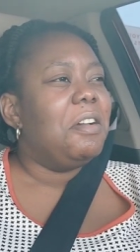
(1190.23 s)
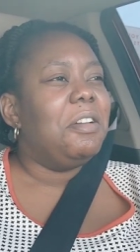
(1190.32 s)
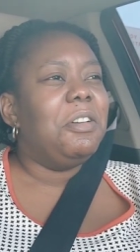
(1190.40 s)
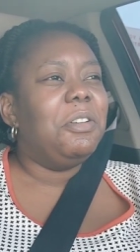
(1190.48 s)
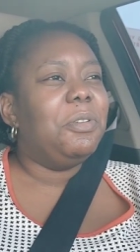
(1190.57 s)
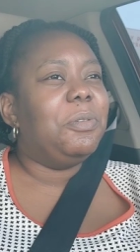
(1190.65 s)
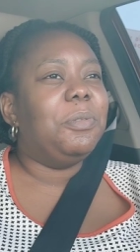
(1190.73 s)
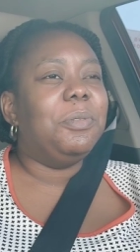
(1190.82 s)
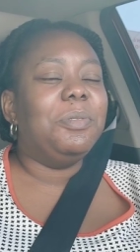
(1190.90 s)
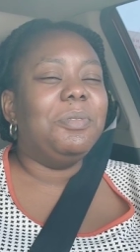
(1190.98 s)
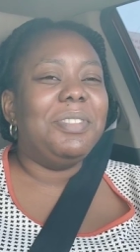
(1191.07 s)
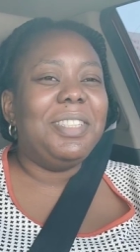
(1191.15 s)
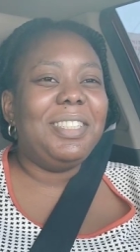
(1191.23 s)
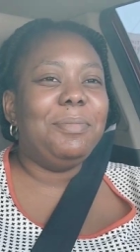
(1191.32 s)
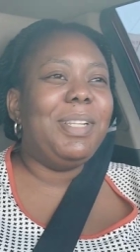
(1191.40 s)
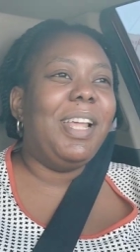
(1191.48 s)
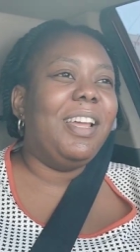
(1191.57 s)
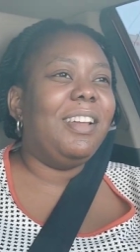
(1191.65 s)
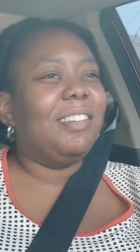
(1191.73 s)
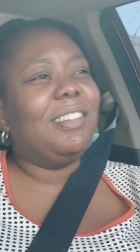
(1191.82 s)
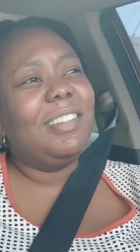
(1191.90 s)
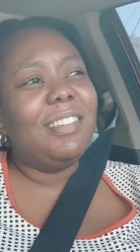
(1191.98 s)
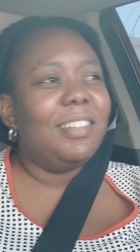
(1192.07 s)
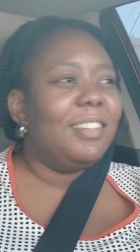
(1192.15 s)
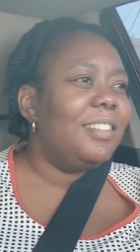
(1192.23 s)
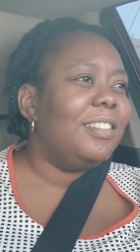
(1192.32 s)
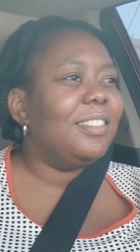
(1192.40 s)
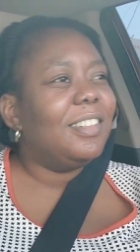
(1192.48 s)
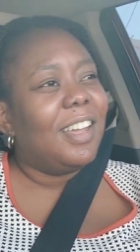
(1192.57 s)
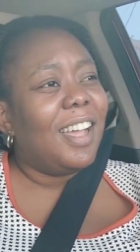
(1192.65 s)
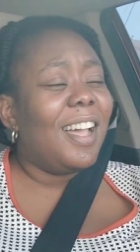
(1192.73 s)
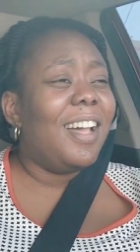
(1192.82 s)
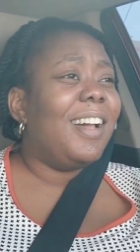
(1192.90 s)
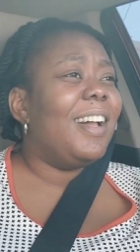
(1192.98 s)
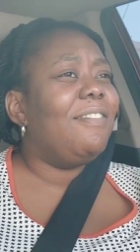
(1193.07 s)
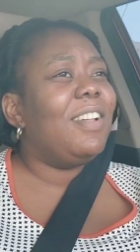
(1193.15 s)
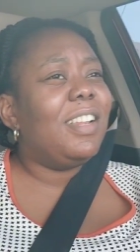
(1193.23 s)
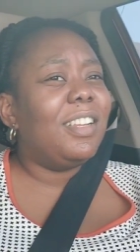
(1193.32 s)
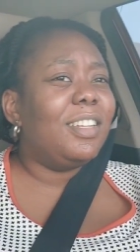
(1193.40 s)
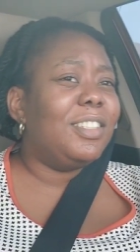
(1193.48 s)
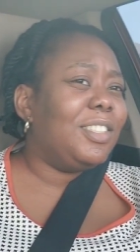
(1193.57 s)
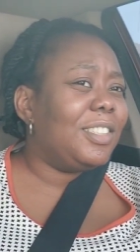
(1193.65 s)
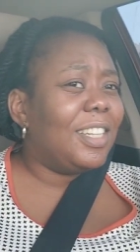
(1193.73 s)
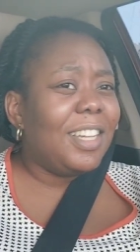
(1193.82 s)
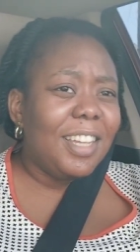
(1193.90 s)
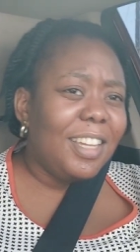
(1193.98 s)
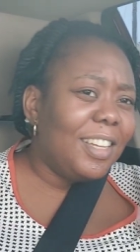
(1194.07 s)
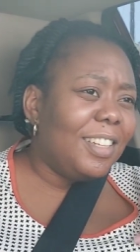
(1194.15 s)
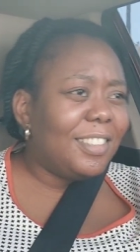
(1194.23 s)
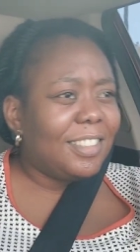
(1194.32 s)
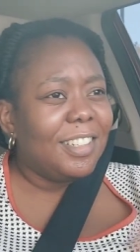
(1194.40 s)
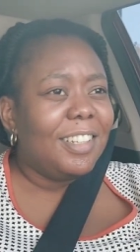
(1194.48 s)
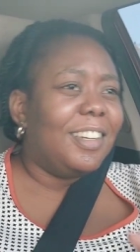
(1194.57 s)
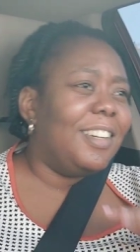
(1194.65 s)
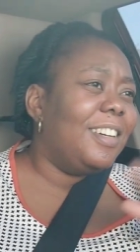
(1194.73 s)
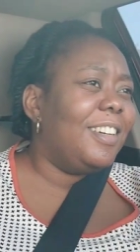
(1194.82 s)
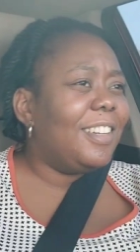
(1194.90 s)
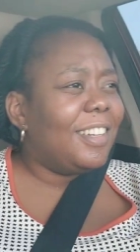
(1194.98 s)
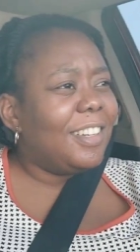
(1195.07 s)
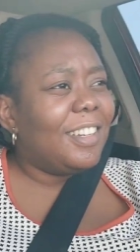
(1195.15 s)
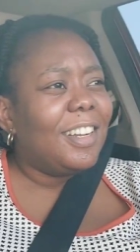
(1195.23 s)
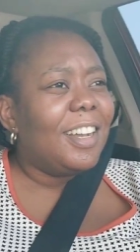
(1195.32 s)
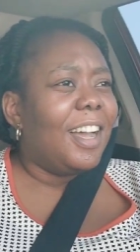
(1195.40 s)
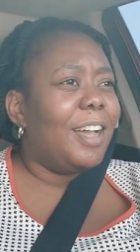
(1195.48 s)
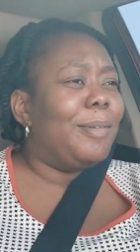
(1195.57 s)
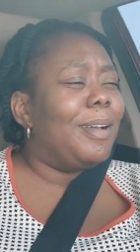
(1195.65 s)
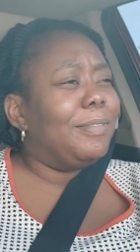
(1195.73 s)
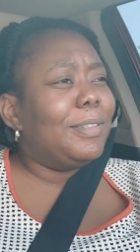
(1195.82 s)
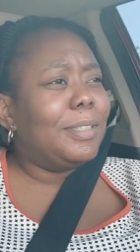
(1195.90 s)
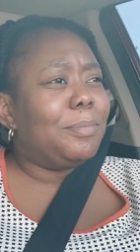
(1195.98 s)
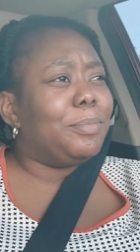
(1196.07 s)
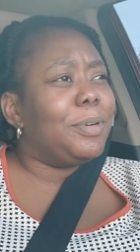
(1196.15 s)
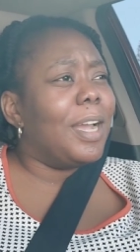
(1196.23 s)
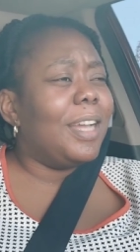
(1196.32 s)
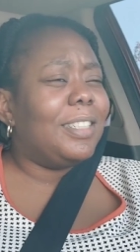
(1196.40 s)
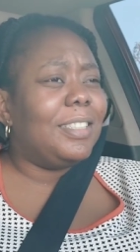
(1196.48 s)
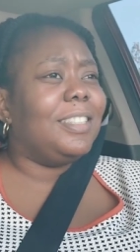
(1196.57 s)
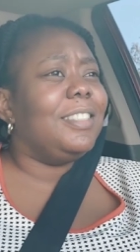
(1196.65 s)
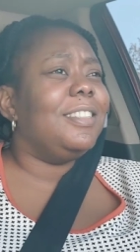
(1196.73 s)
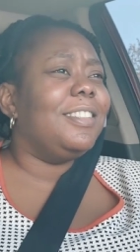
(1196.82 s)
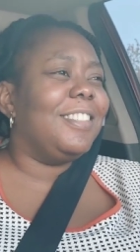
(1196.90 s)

i don't know to be like oh i have a lunch date oh i'm having a brand deal